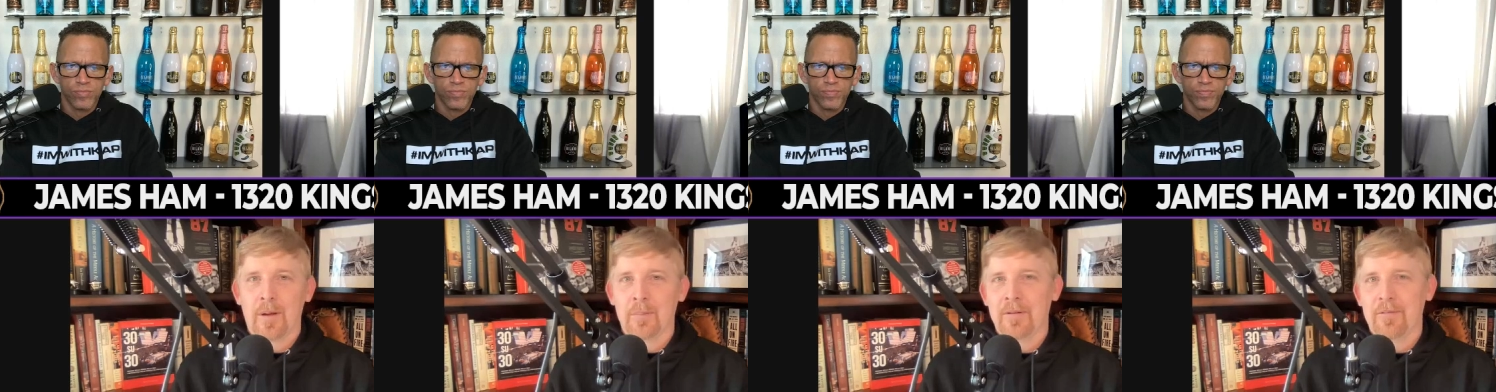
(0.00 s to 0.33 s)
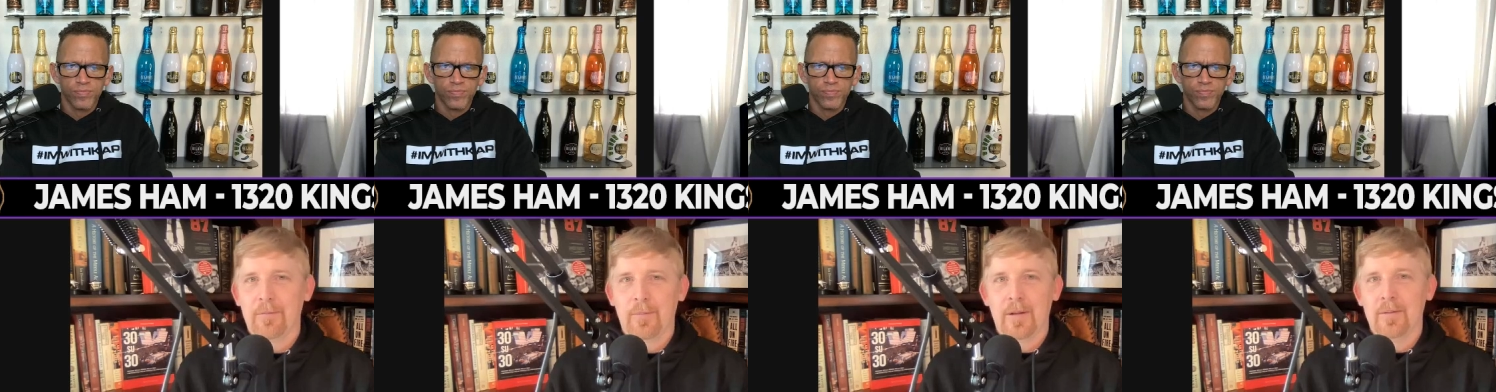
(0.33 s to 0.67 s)
Speaker 1: I mean,
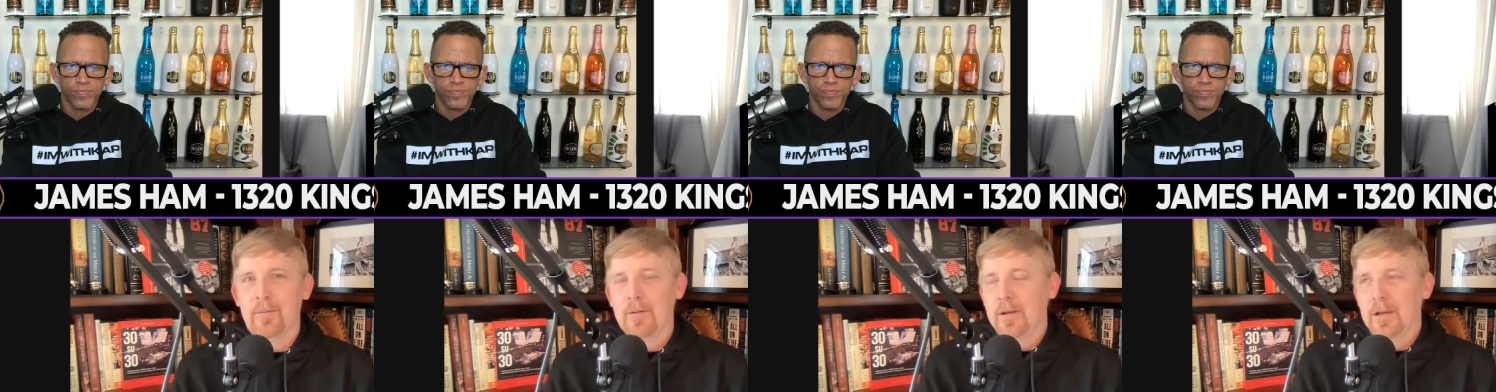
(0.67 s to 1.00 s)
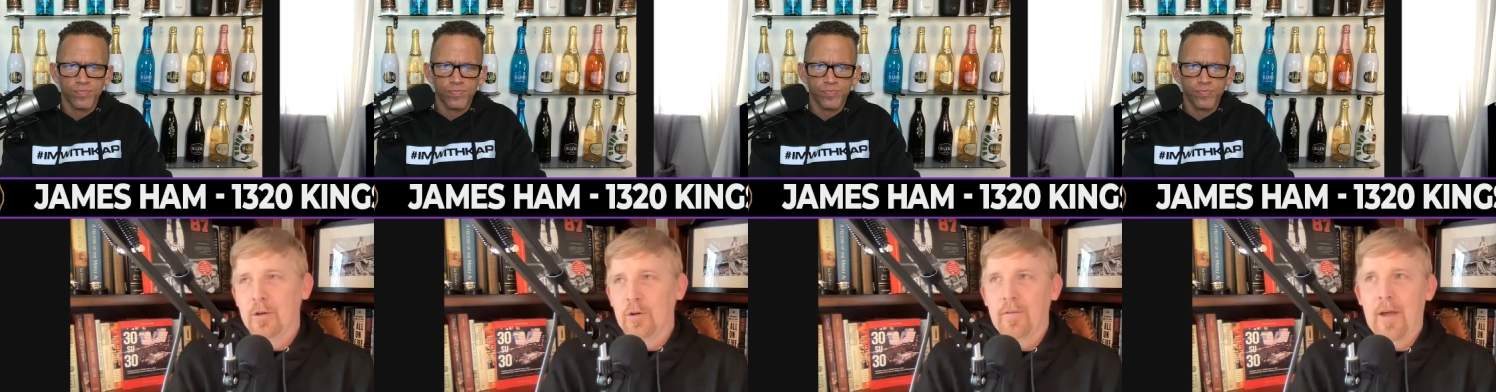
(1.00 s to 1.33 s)
it,
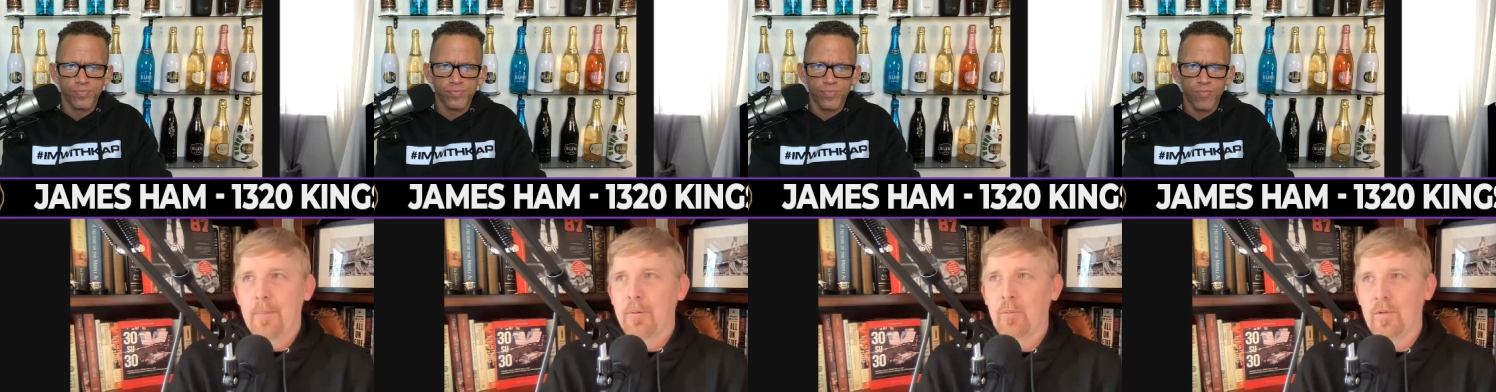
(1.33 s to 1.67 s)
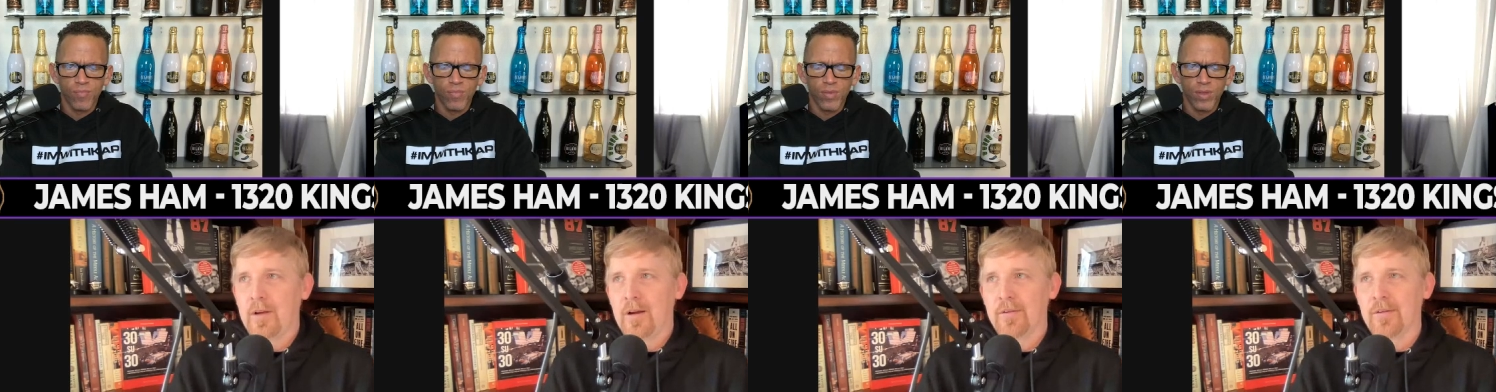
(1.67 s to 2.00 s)
it could have happened
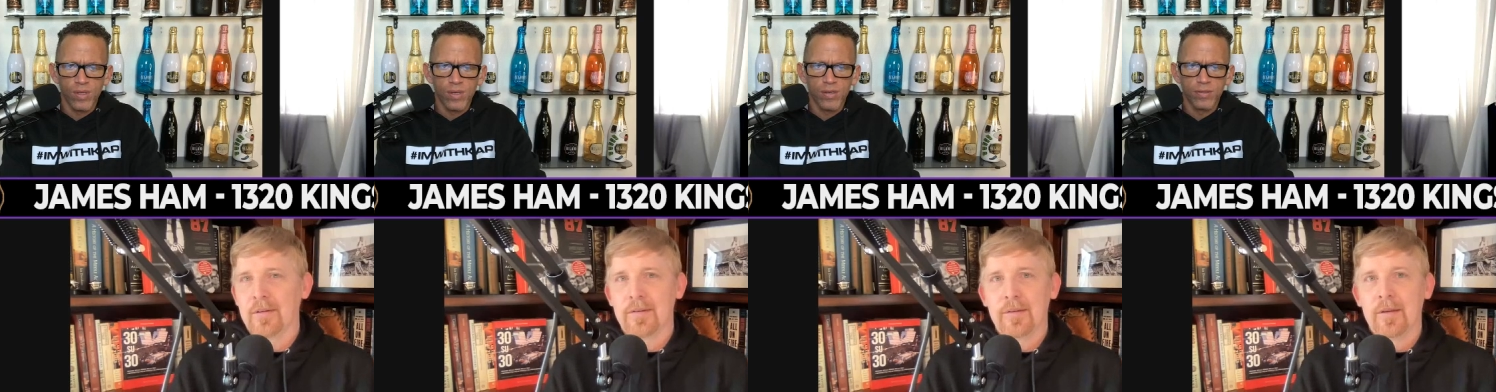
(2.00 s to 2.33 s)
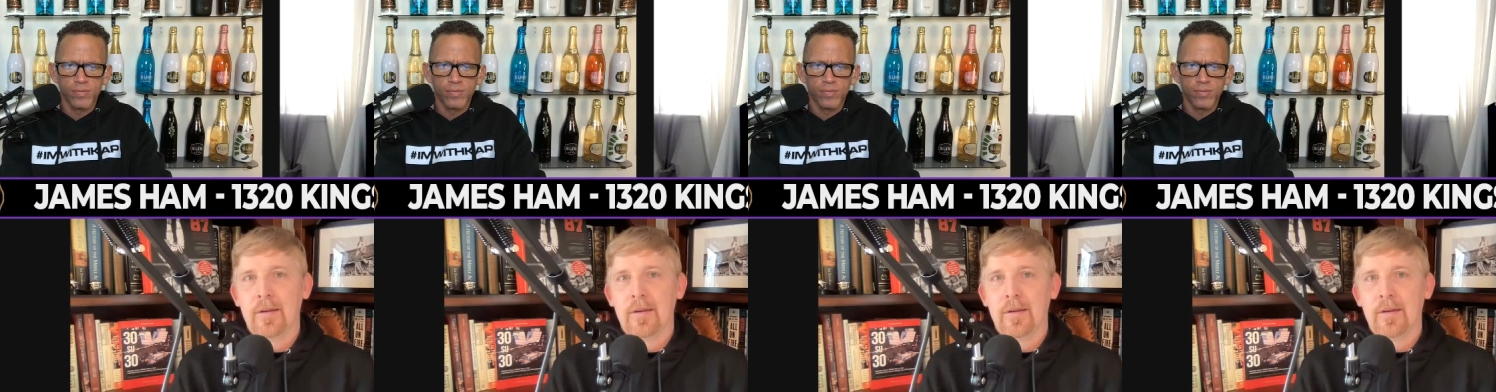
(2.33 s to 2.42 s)
with Cousins,